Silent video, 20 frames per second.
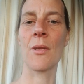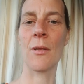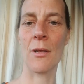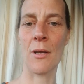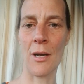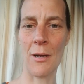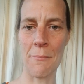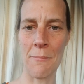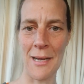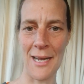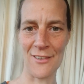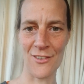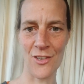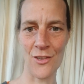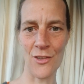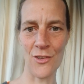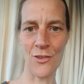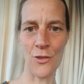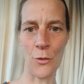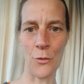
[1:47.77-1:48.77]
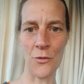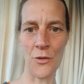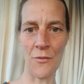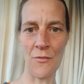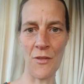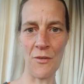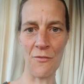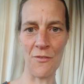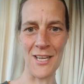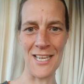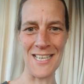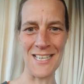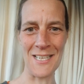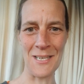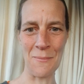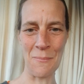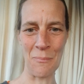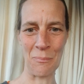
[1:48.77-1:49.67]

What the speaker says: Come back to the soles of the feet.